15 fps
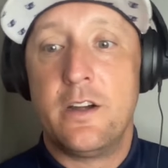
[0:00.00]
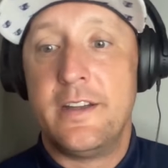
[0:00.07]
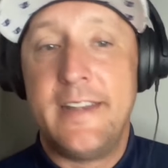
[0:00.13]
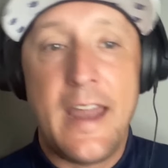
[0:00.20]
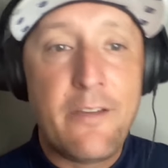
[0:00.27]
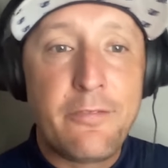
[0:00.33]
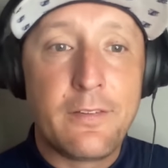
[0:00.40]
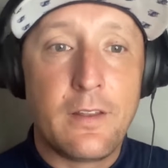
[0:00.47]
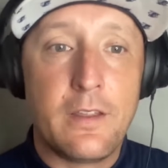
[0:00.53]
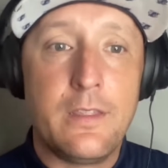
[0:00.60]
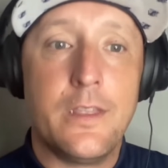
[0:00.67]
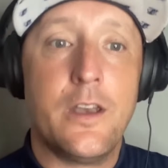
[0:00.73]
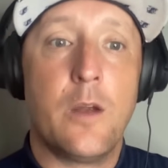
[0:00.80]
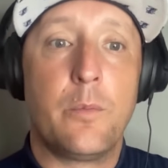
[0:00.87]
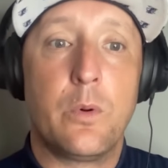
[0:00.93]
definitely
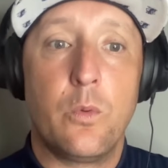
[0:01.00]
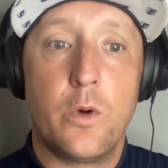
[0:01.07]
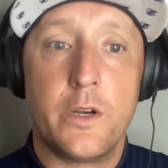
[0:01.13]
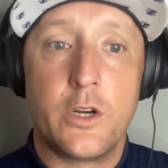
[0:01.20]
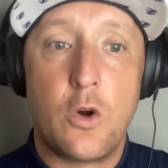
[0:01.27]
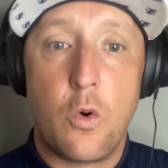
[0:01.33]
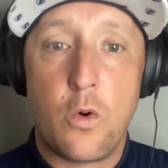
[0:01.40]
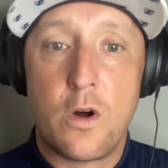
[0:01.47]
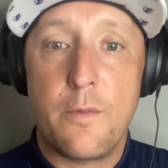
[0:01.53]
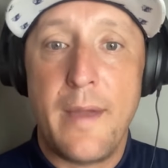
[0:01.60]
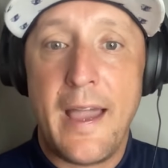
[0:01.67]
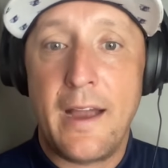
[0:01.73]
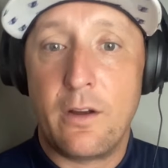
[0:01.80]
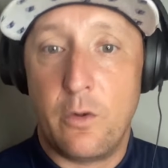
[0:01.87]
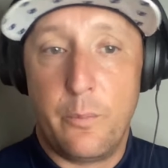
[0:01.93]
the number 1
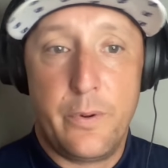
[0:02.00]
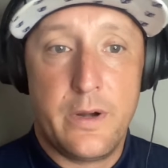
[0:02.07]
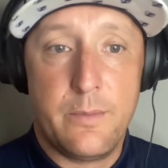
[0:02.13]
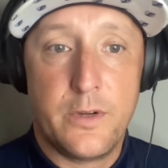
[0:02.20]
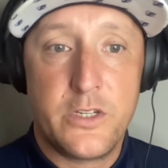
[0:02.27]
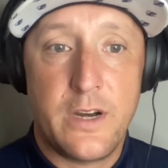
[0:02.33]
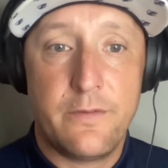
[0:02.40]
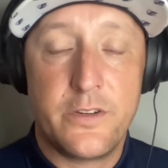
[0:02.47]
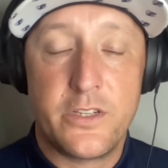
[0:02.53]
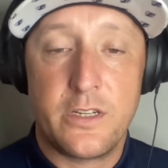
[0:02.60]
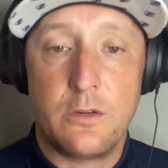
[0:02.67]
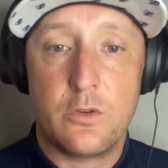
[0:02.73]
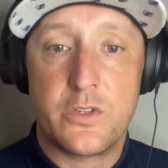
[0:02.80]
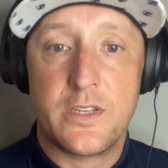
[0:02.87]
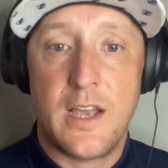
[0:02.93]
quarterback on pretty much every
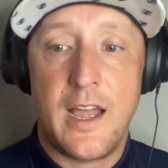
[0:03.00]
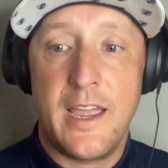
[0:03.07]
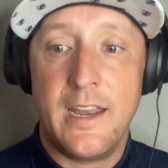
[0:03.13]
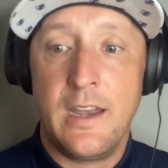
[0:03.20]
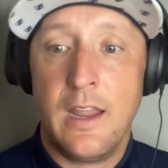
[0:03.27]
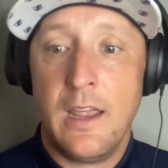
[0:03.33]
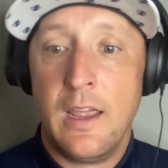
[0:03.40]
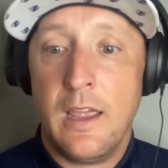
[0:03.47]
single site.